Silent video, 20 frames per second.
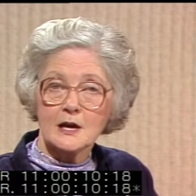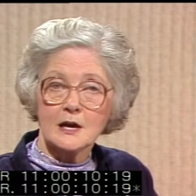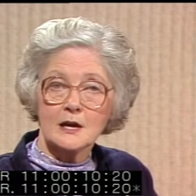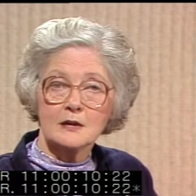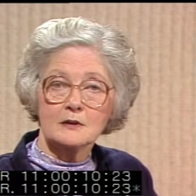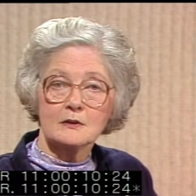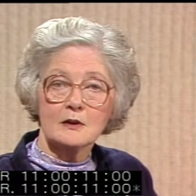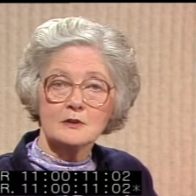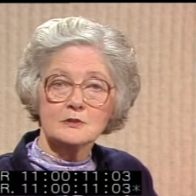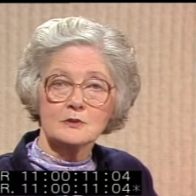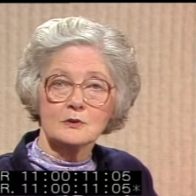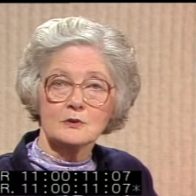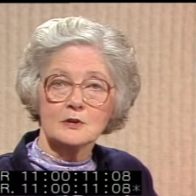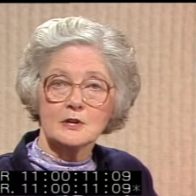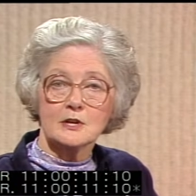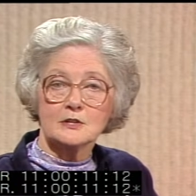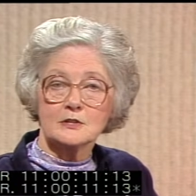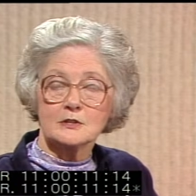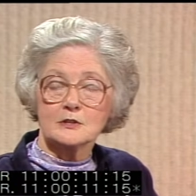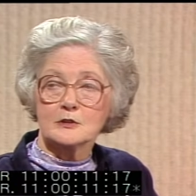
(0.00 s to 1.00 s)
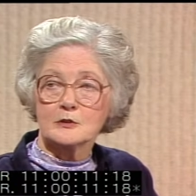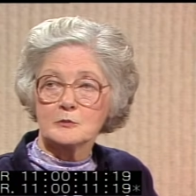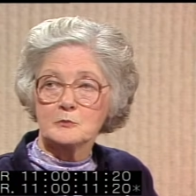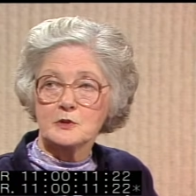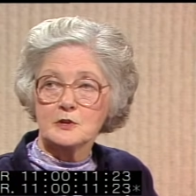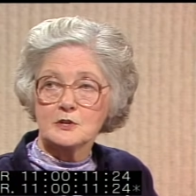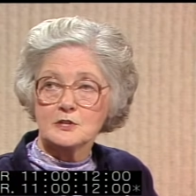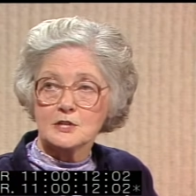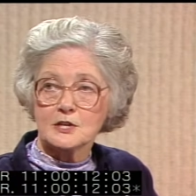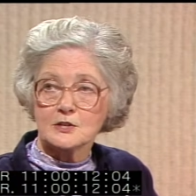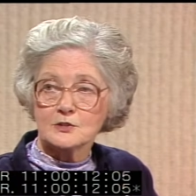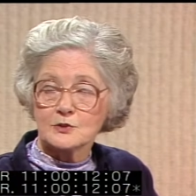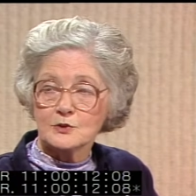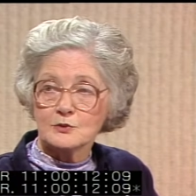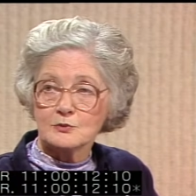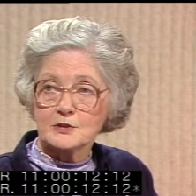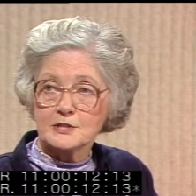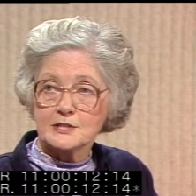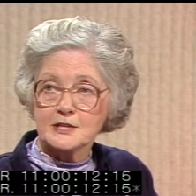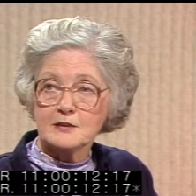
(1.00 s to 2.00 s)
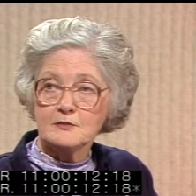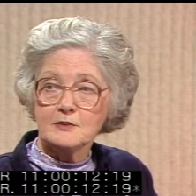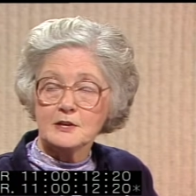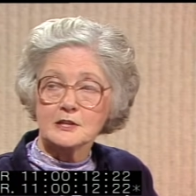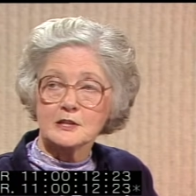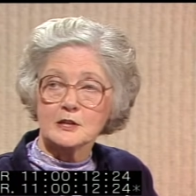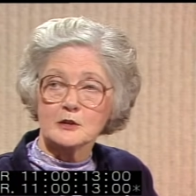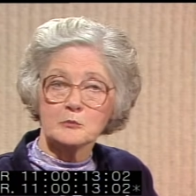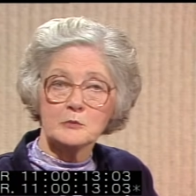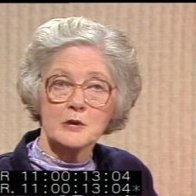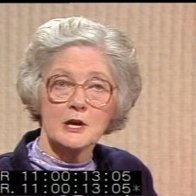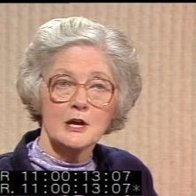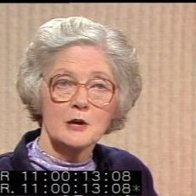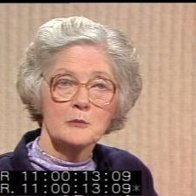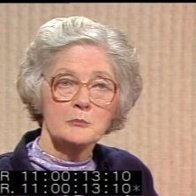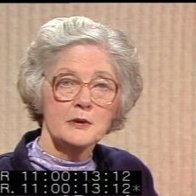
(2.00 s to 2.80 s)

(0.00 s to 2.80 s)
not only to the communities who are receiving them,